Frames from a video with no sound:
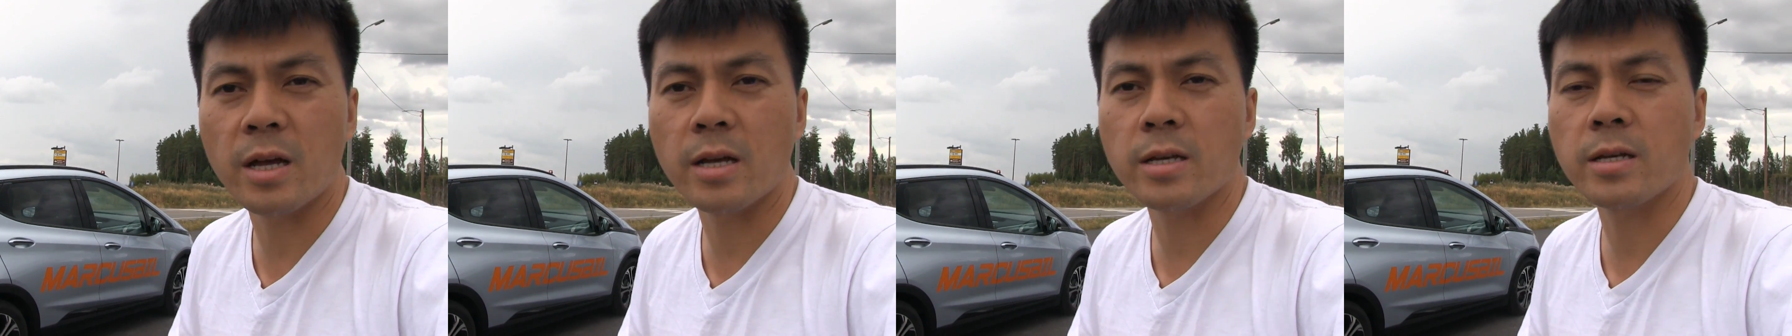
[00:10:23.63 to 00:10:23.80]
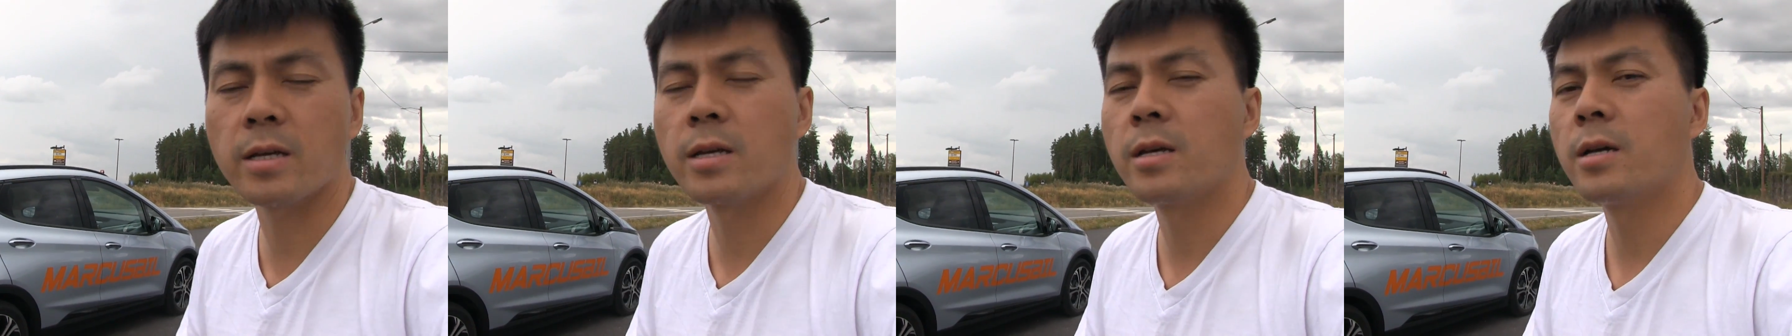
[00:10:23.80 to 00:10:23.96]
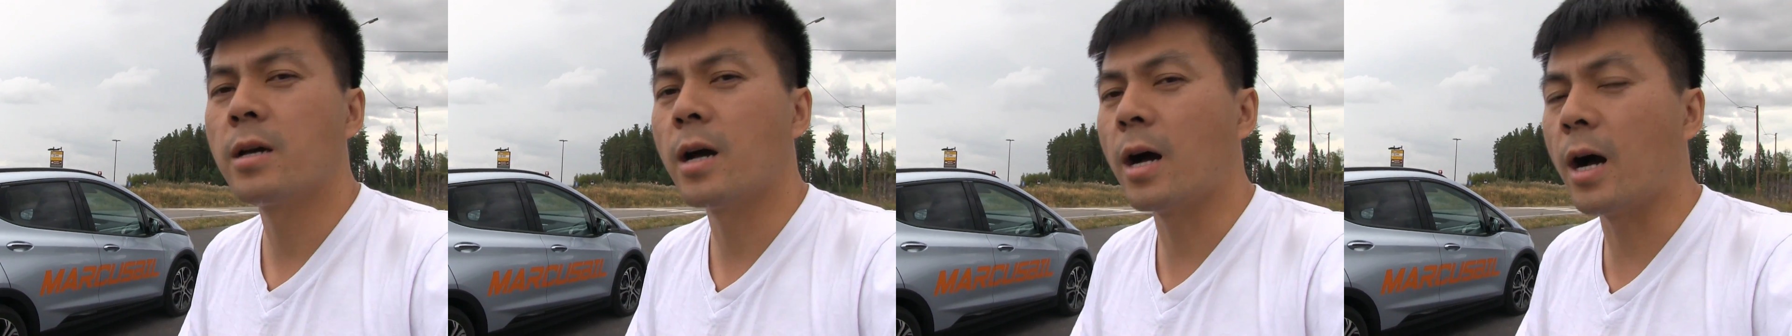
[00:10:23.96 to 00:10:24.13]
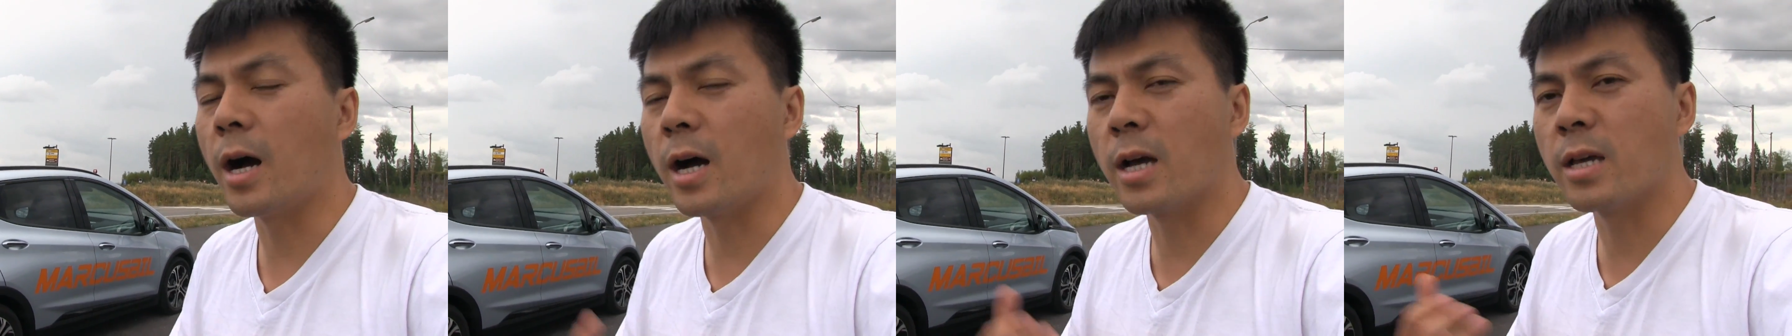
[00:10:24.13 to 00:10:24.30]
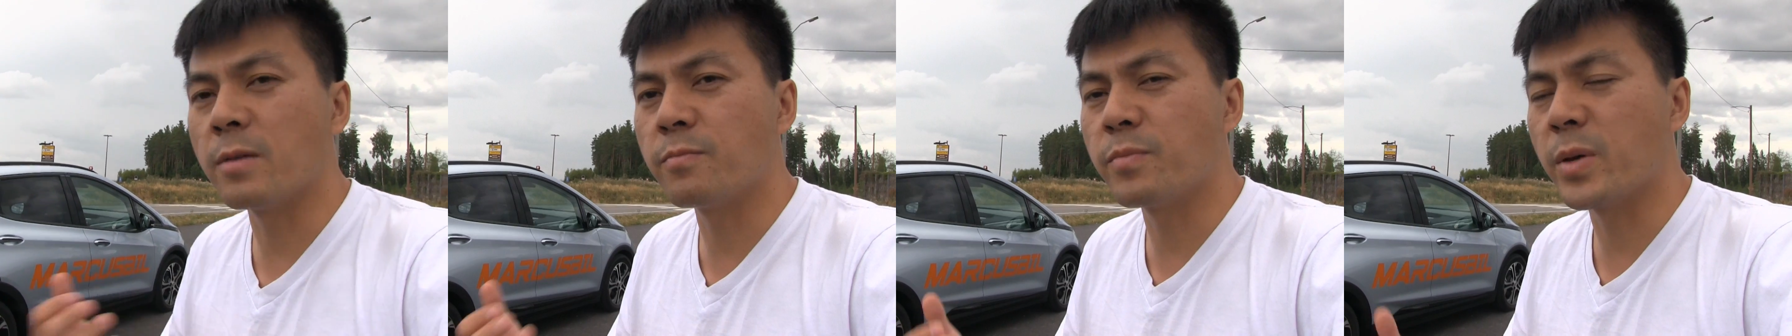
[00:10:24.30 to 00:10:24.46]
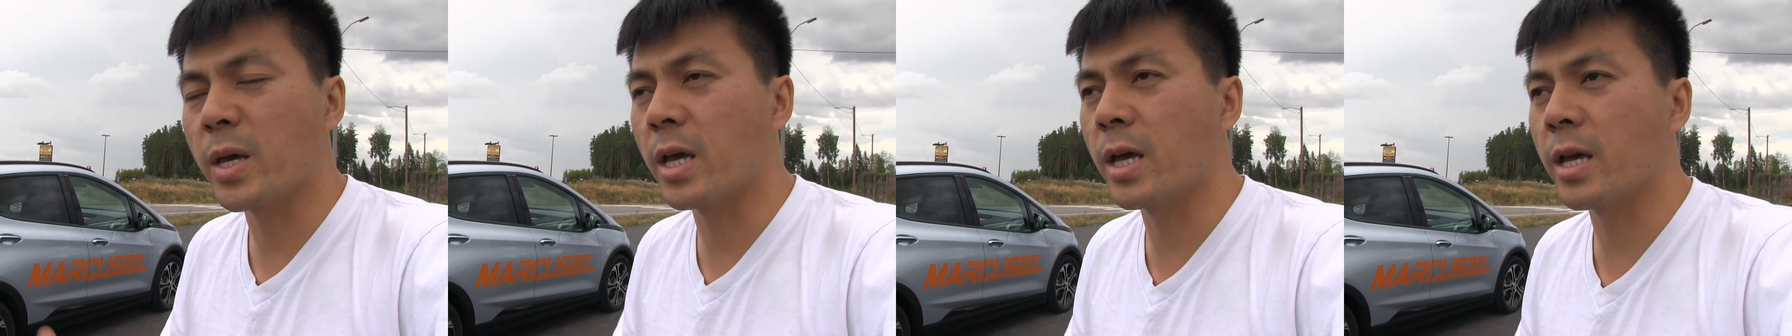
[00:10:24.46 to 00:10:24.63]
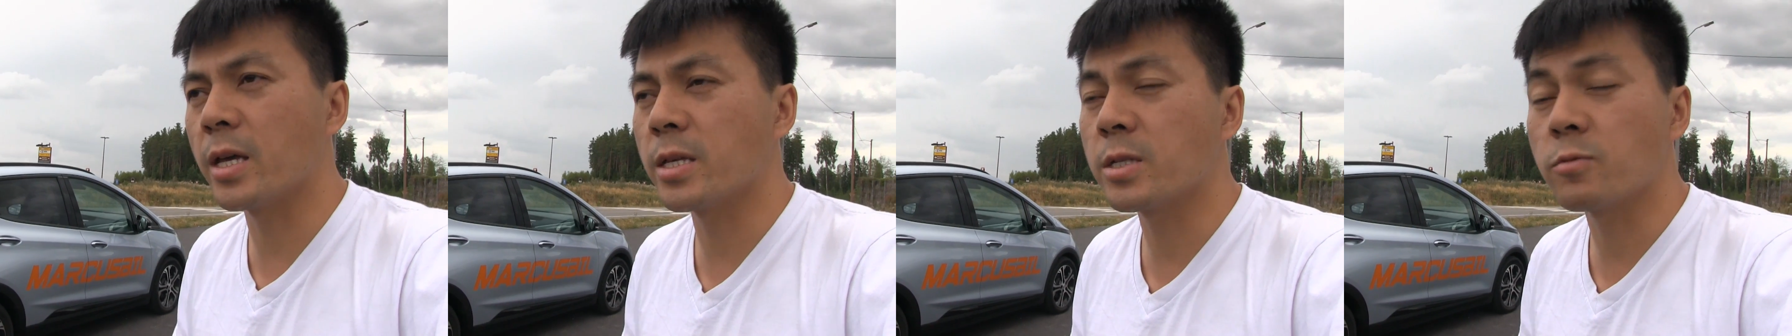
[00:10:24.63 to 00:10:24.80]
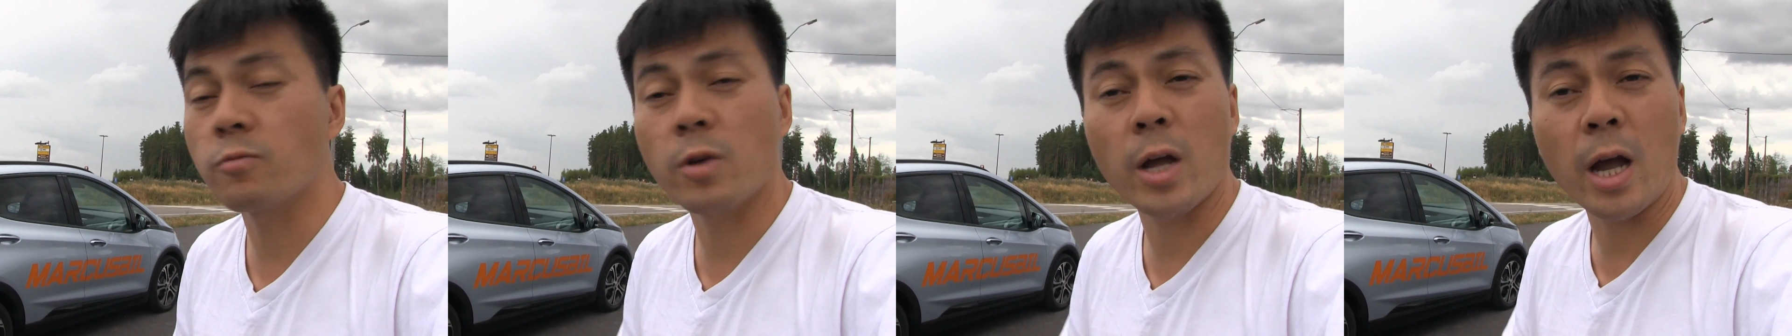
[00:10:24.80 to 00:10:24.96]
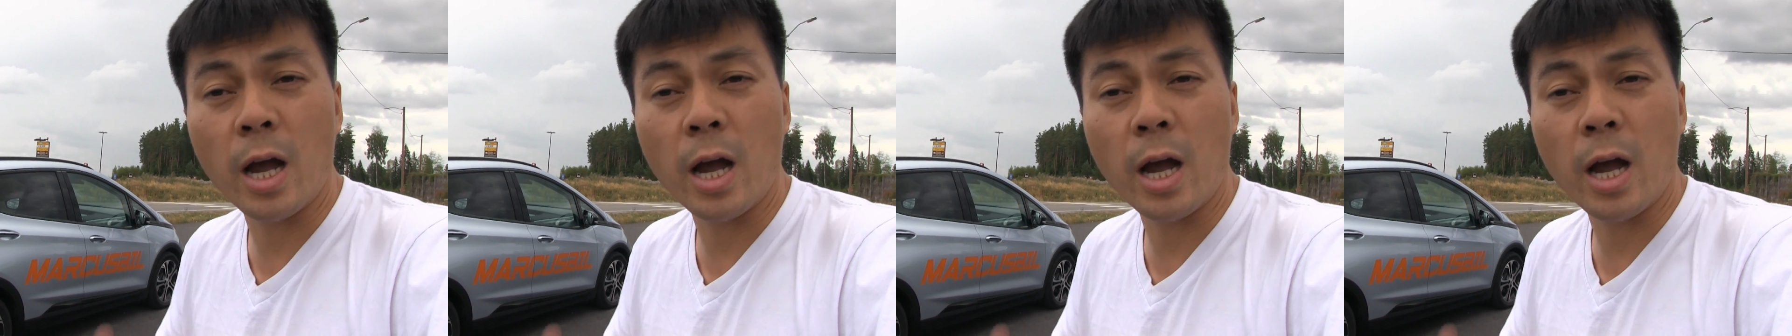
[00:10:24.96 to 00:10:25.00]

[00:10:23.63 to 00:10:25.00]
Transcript: like I-Pace.